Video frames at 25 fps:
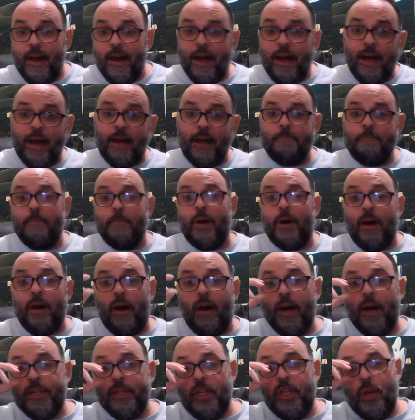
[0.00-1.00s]
On
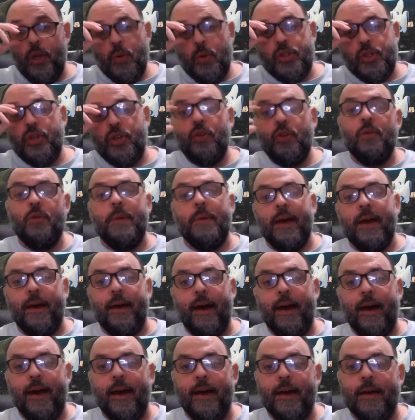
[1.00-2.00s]

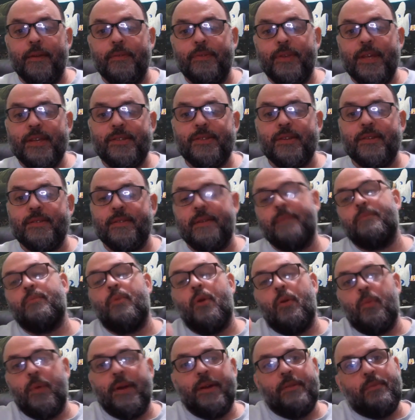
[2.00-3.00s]
YouTube, this is
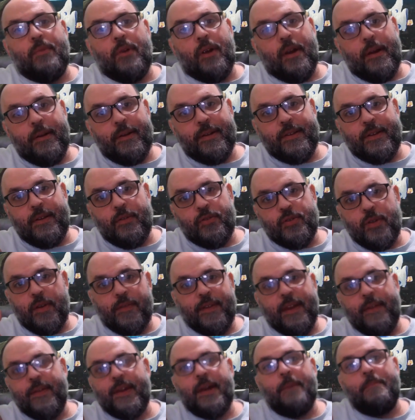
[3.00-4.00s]
where we were sort of
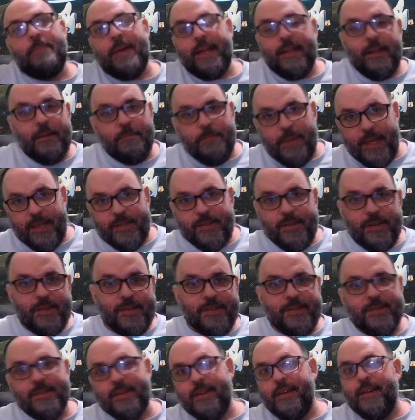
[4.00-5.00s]
giving opinion
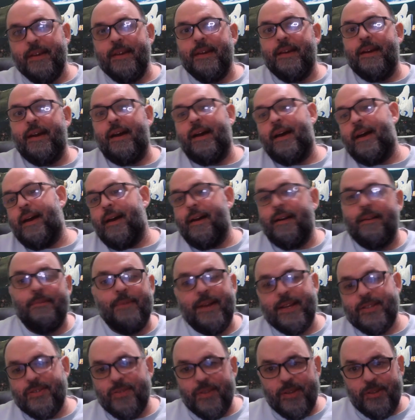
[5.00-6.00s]
pieces,
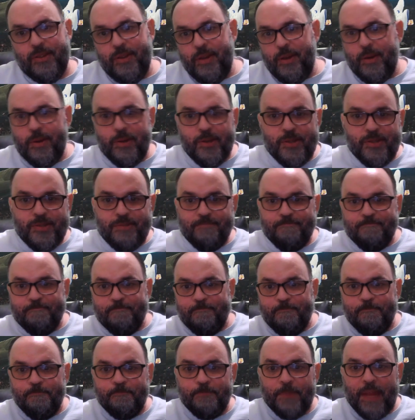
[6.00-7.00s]
wrestling news.
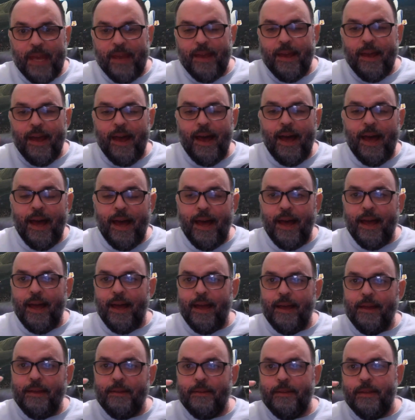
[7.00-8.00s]

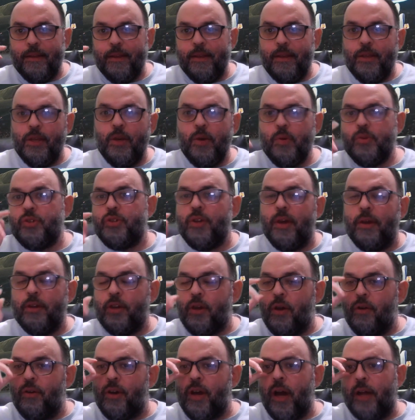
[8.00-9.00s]

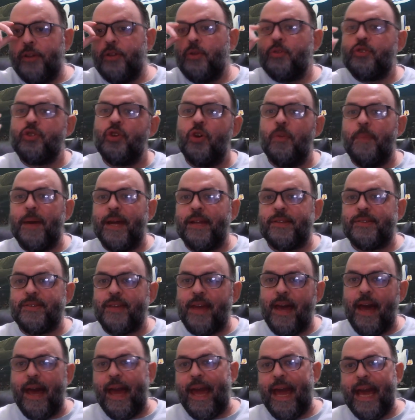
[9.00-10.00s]
YouTube, on YouTube,
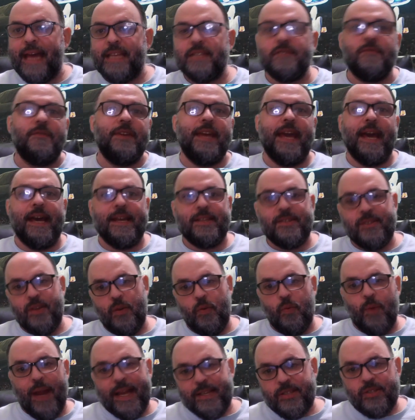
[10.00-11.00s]
it's SVS
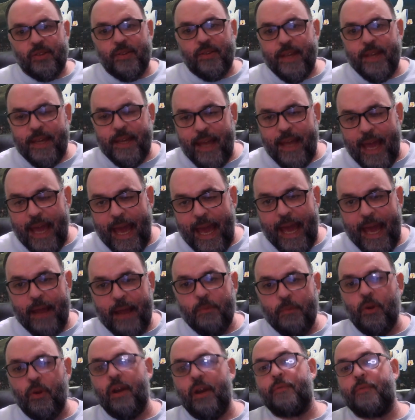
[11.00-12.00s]
Wrestling,
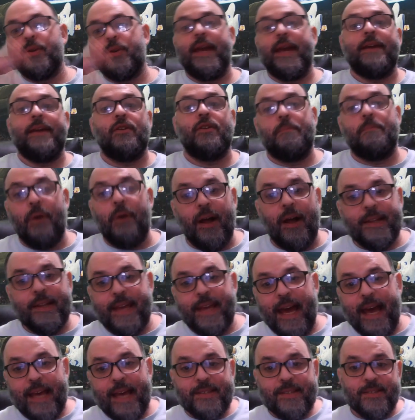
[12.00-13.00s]
and wherever you get your
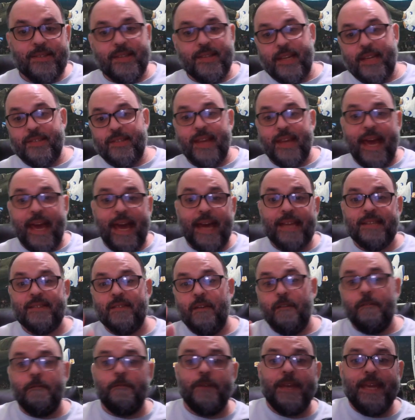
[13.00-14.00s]
podcasts, it's
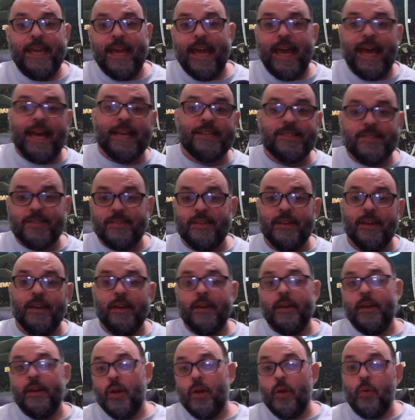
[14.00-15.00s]
SVS
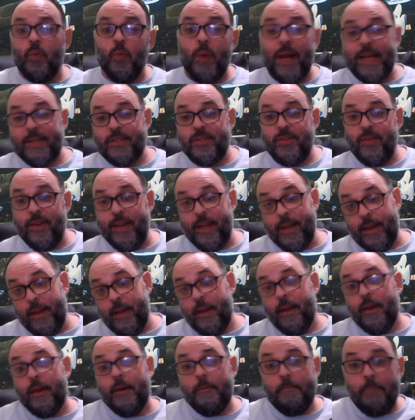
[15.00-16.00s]
Wrestling
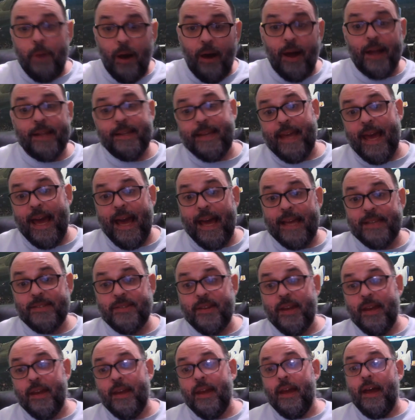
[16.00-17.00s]

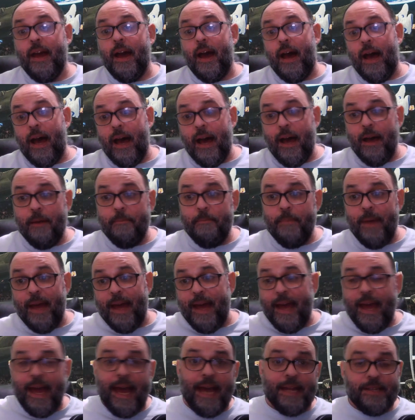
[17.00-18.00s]
Podcast.
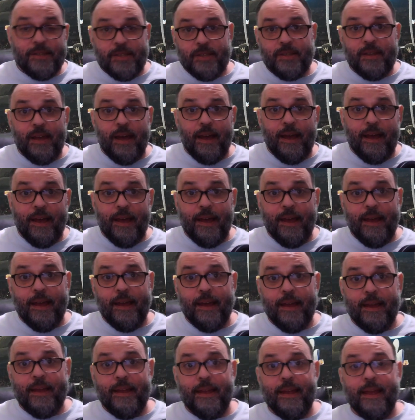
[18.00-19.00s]
At
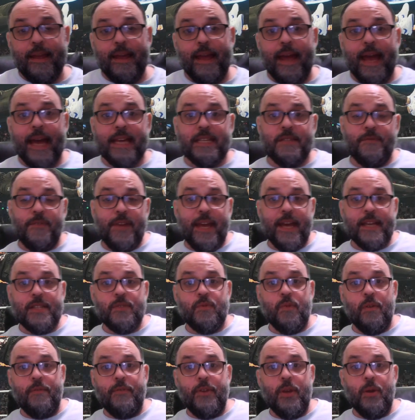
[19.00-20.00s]

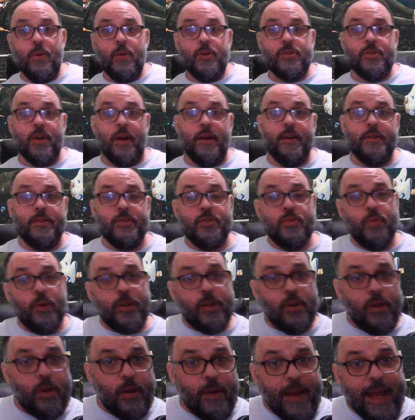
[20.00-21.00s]
SVS Reviews on
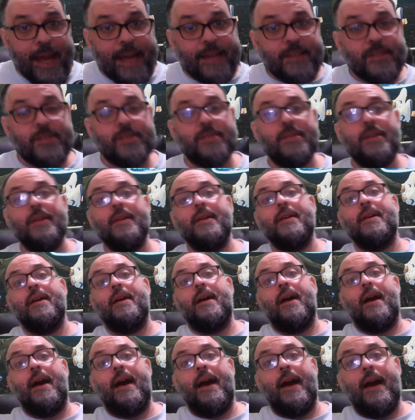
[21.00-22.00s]
Twitter or X,
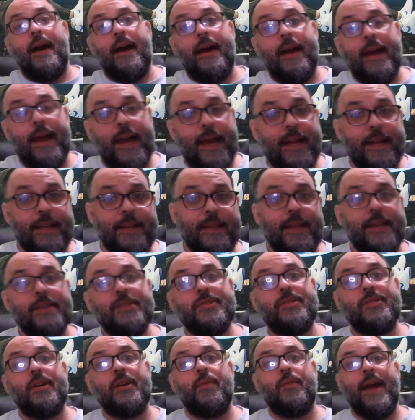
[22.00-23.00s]
and
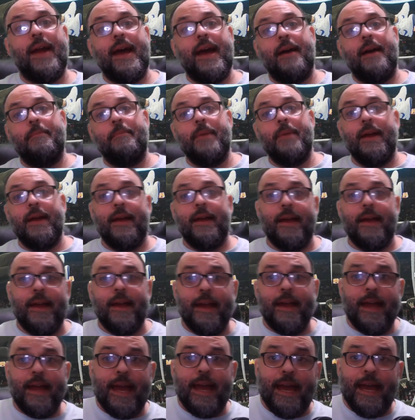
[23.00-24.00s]
Instagram
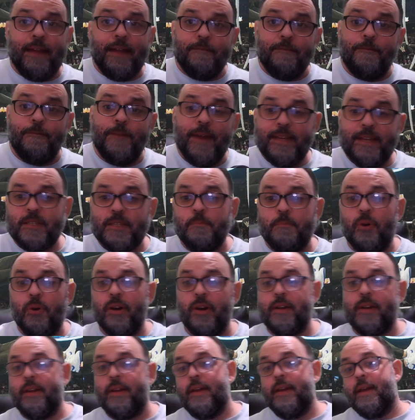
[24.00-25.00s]
and
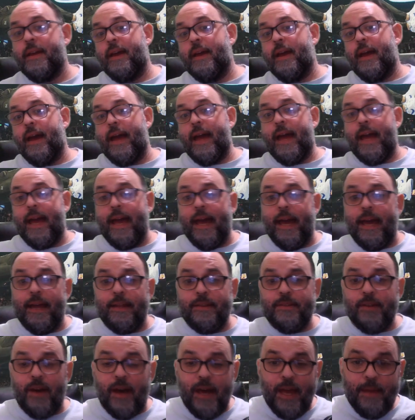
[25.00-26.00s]
Facebook.
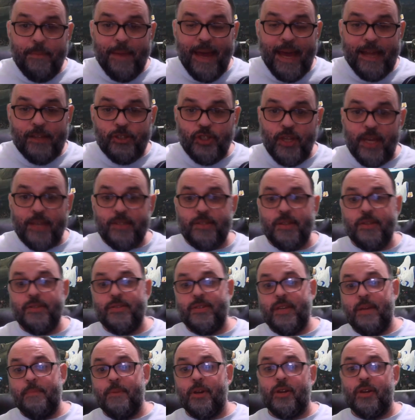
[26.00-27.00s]
And I'm at Jason C.